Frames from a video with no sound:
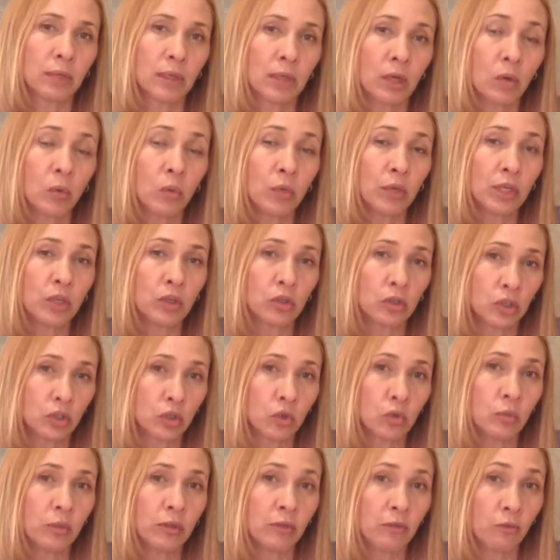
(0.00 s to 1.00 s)
a week or
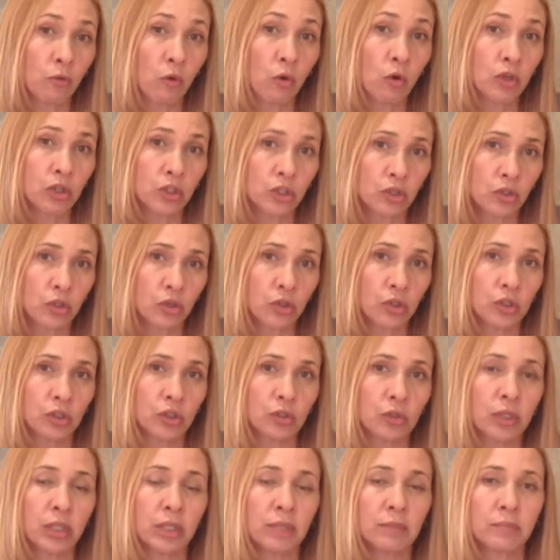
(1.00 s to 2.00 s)
2 before
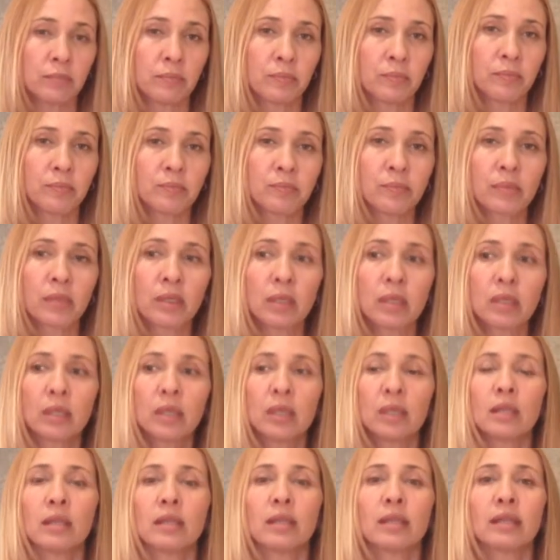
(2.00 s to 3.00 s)
surgery.
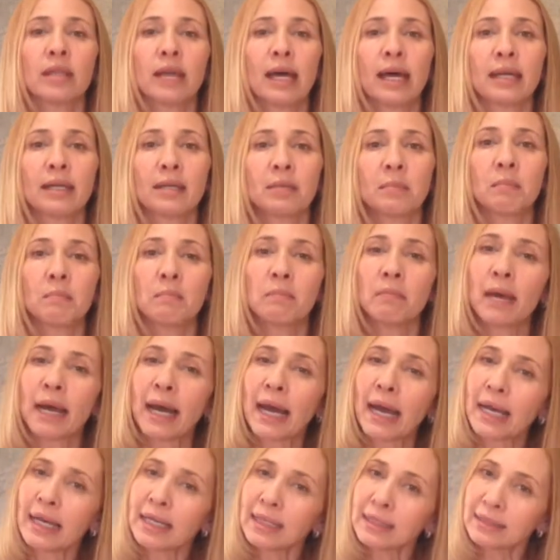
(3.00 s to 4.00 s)
That
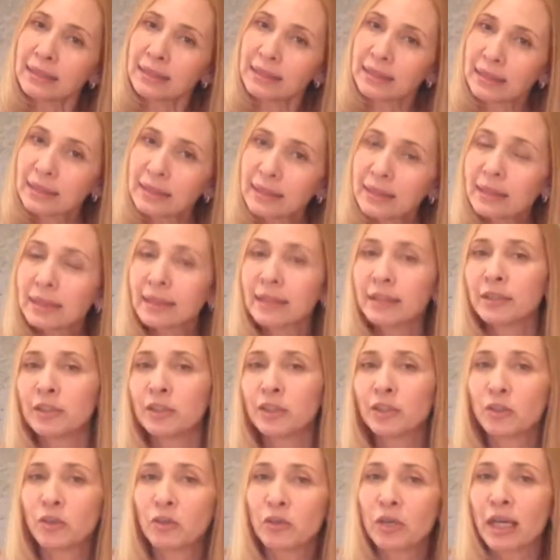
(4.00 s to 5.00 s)
might,
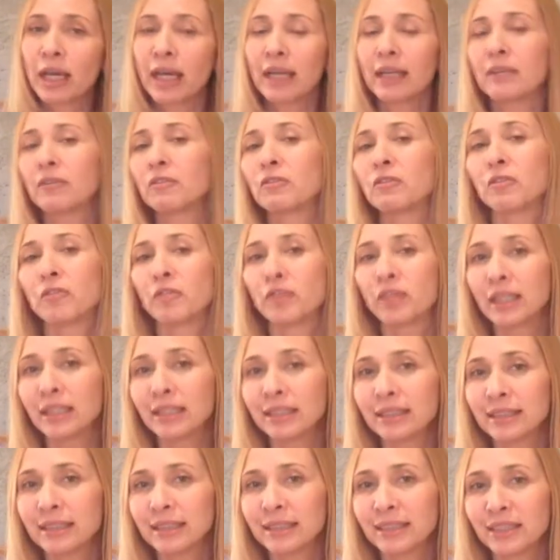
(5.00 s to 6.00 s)
kind of
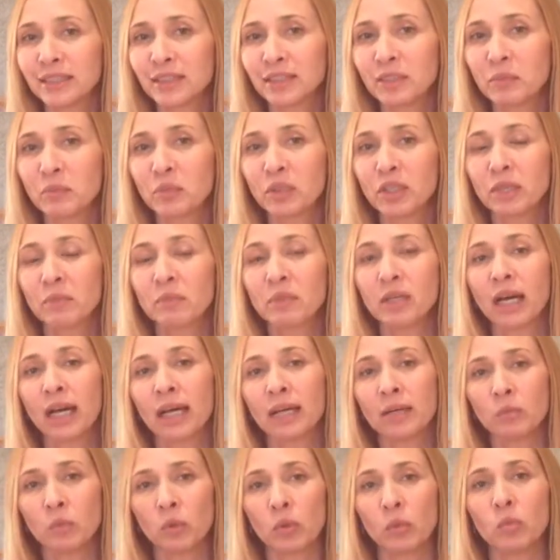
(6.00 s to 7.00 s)
fit into the pre-op
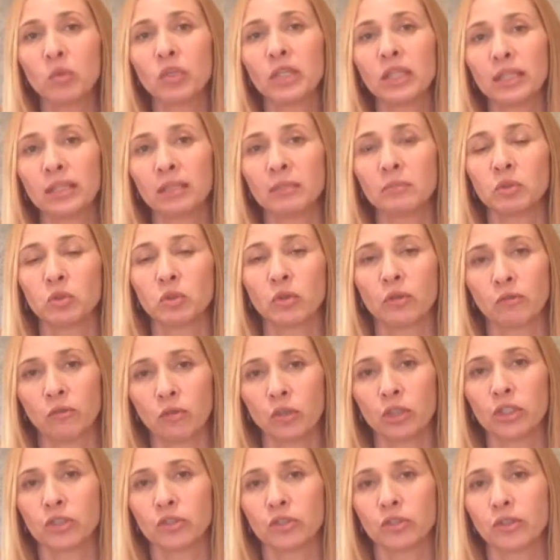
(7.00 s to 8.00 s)
diet, but we need them to
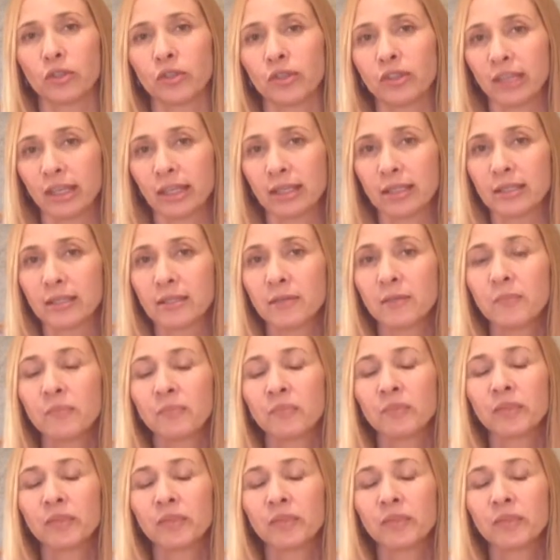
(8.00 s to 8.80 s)
avoid certain things.